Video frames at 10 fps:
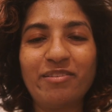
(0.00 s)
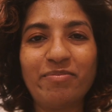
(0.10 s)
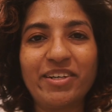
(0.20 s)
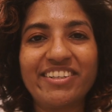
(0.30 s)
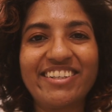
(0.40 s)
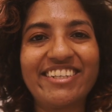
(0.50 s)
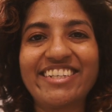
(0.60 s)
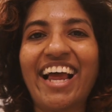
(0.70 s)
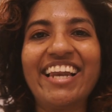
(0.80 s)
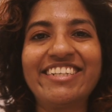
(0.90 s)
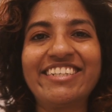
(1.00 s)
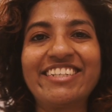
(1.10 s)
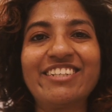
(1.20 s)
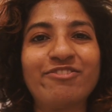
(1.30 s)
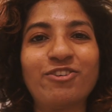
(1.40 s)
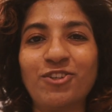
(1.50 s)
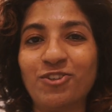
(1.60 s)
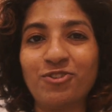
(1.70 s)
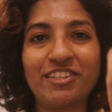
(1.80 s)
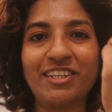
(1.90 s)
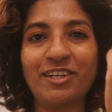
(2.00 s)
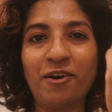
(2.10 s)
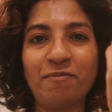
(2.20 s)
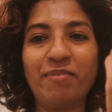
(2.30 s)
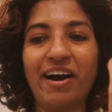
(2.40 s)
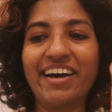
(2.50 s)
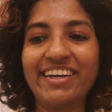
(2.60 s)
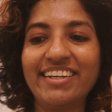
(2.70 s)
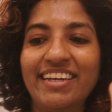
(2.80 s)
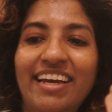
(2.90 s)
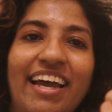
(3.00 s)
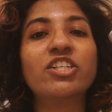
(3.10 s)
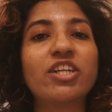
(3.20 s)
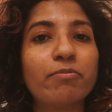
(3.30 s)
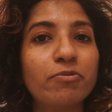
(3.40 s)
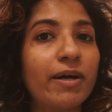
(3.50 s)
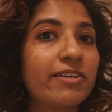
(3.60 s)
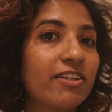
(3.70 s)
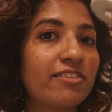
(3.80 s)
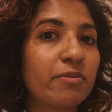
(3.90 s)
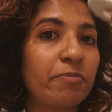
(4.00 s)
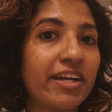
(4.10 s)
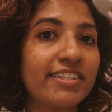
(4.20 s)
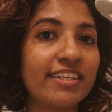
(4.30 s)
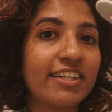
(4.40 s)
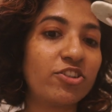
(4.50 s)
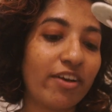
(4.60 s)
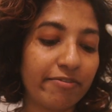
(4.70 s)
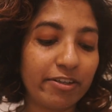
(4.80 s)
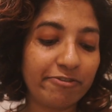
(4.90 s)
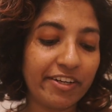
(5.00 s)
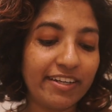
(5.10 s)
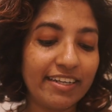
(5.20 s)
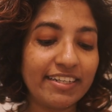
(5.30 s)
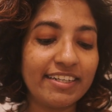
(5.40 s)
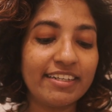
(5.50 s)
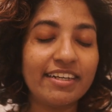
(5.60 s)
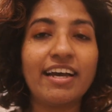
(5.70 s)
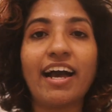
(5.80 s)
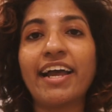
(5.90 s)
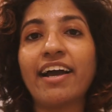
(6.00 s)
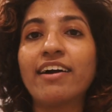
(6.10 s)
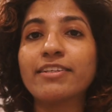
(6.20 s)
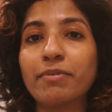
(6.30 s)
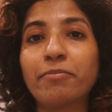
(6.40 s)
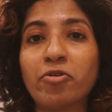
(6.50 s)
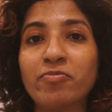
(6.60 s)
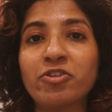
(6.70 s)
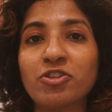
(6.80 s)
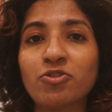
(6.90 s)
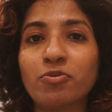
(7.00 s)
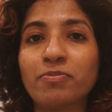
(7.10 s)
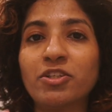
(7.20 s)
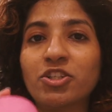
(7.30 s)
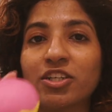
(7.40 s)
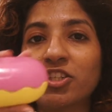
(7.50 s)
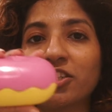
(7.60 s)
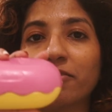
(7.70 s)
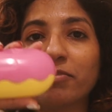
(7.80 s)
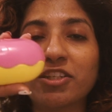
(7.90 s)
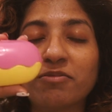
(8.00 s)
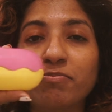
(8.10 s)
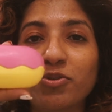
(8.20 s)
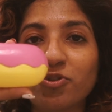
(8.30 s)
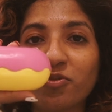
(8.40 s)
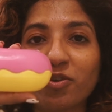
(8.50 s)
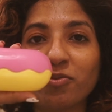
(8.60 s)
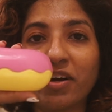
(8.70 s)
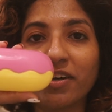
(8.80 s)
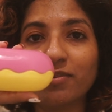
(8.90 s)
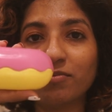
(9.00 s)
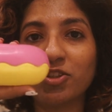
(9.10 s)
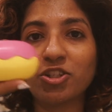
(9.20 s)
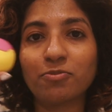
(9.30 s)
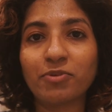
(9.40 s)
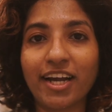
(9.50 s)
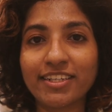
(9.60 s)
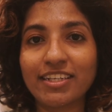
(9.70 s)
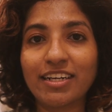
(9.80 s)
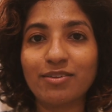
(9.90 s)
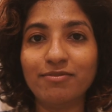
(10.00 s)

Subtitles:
but reality, if you're using a bar. Shampoo bars are surprisingly travel friendly. I asked my mom for a soap dish and she gave me this beautiful one, which is practically